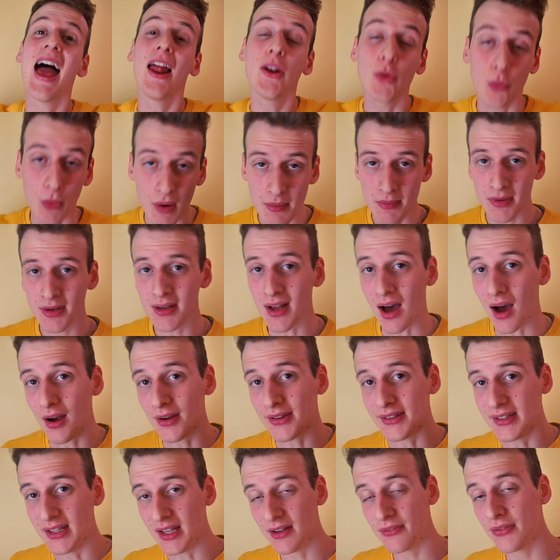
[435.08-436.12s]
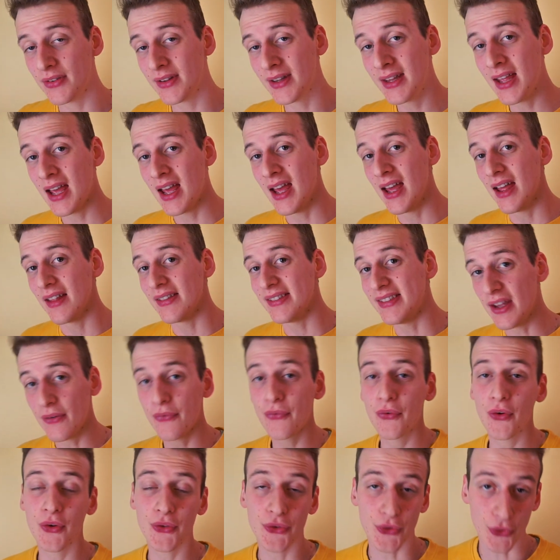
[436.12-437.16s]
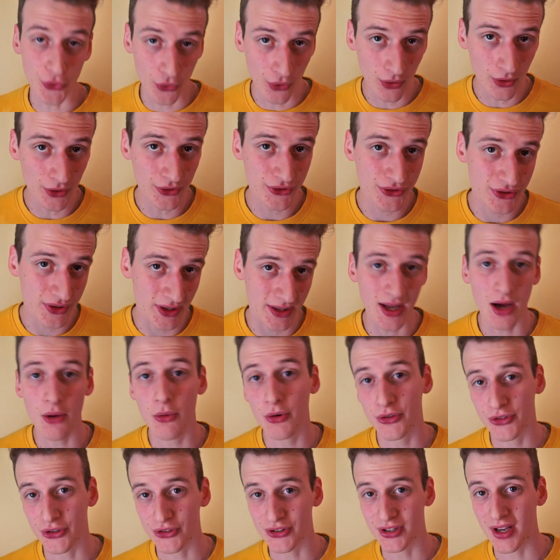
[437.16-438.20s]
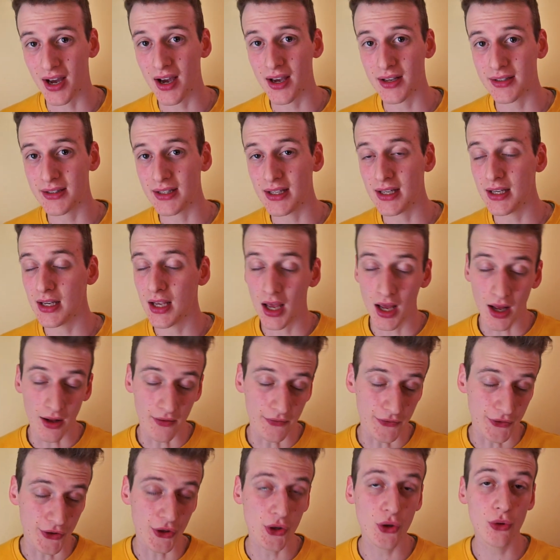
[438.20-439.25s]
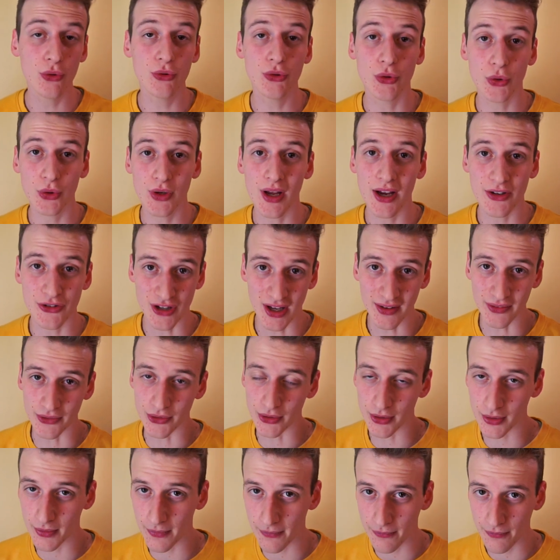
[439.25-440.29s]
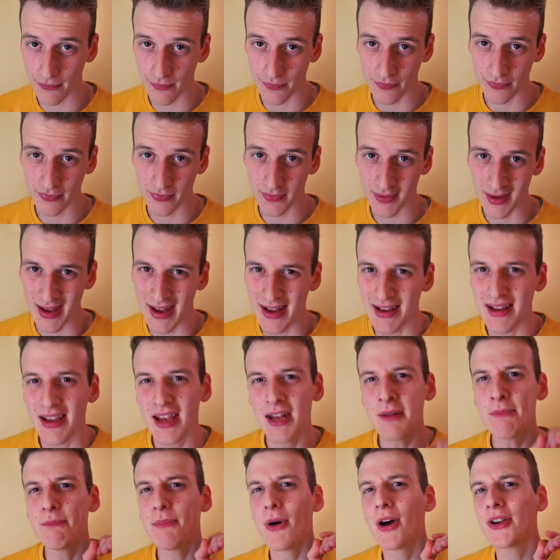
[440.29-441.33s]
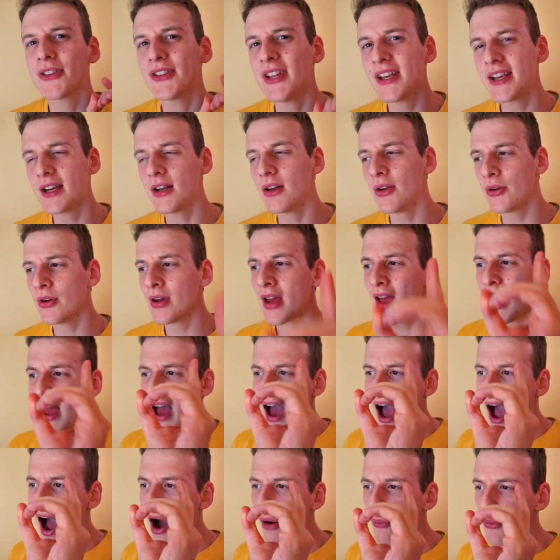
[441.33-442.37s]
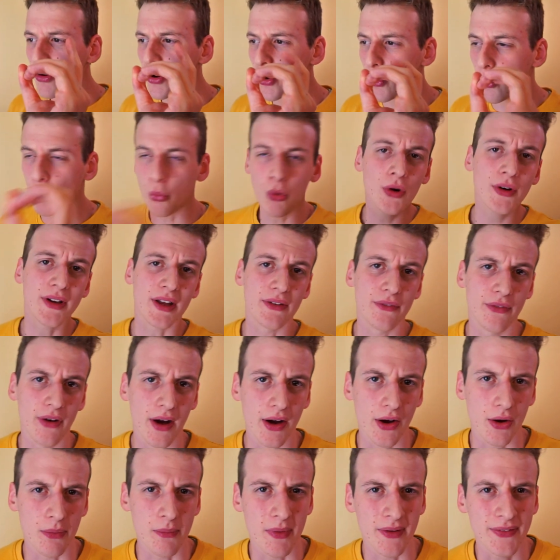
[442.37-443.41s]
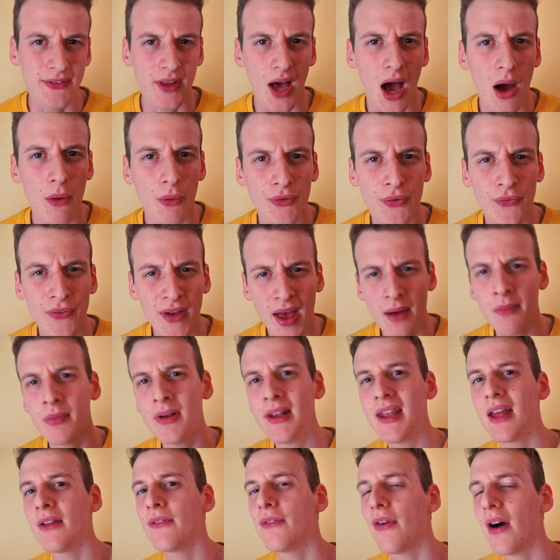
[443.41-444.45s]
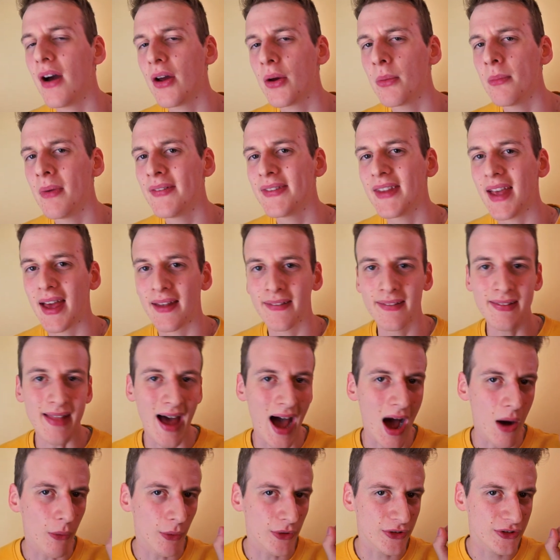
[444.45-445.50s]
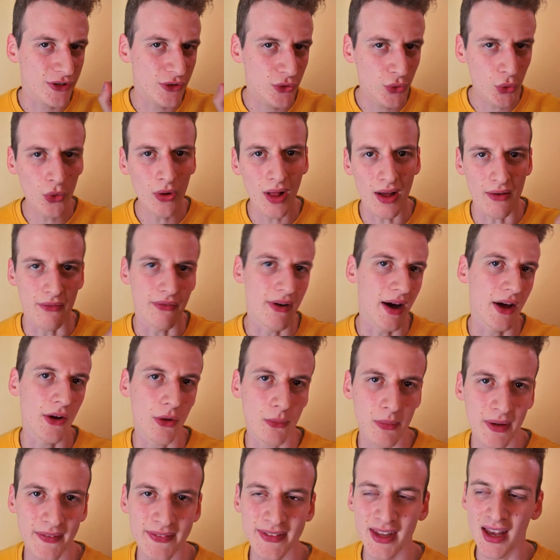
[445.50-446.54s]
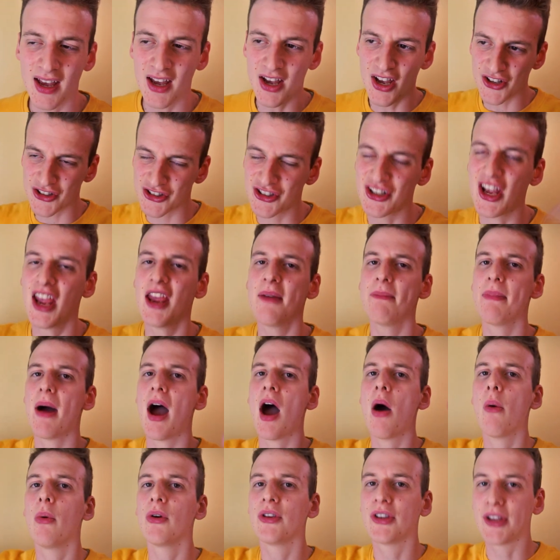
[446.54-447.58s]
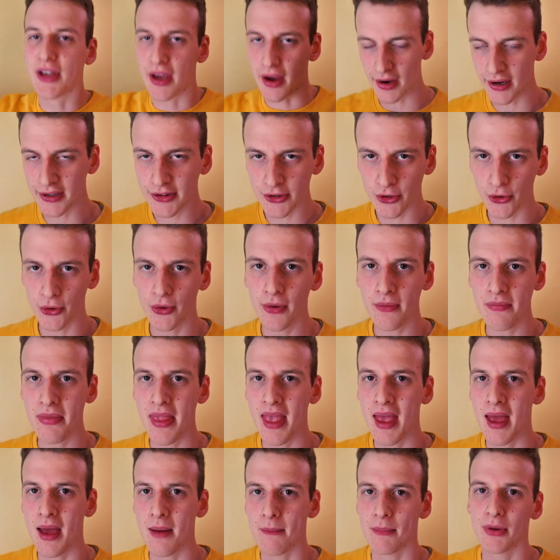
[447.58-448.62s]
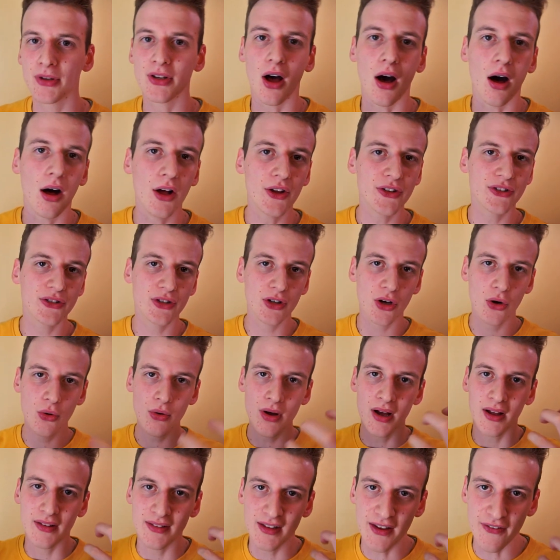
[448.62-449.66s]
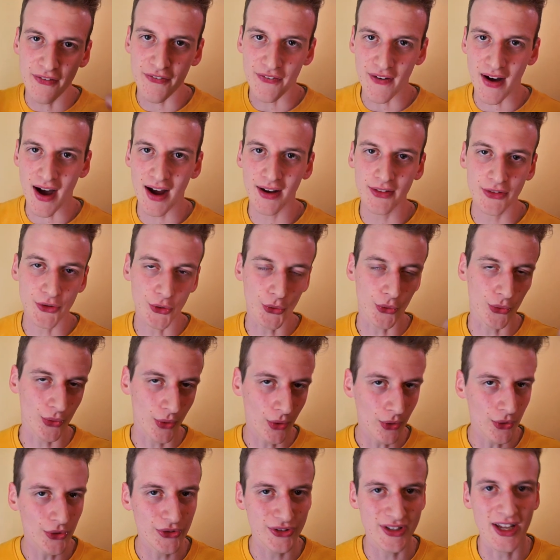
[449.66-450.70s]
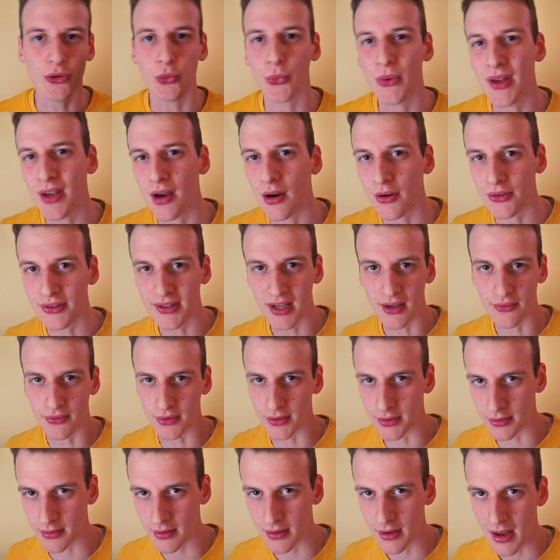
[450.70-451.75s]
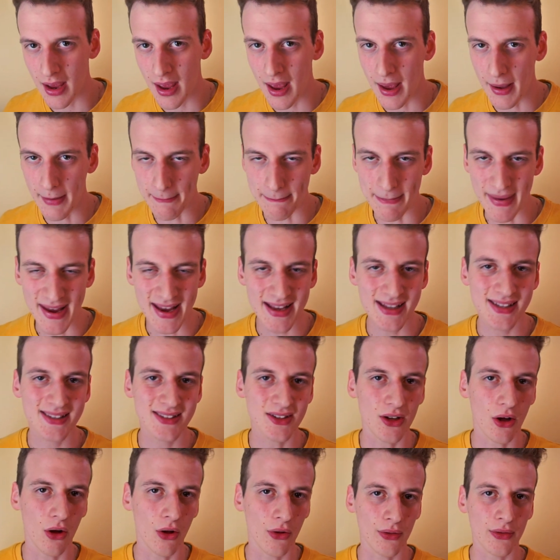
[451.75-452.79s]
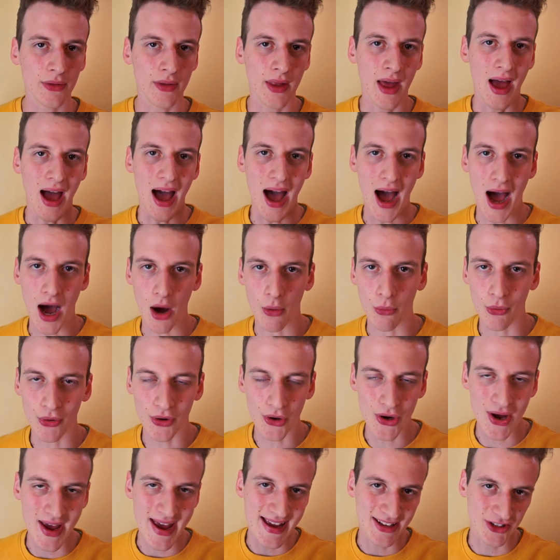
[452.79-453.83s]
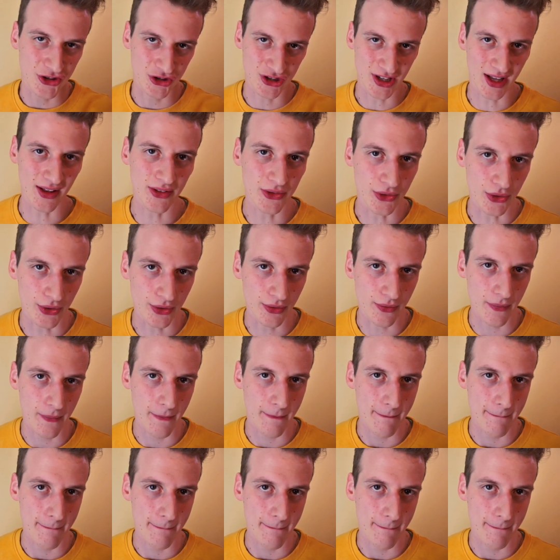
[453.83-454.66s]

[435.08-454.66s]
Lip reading: and women are given different roles in our society due to their gender. In particular, our work environment, our family environment, and our school environment shape our character, but also define the roles that we are given based on our gender.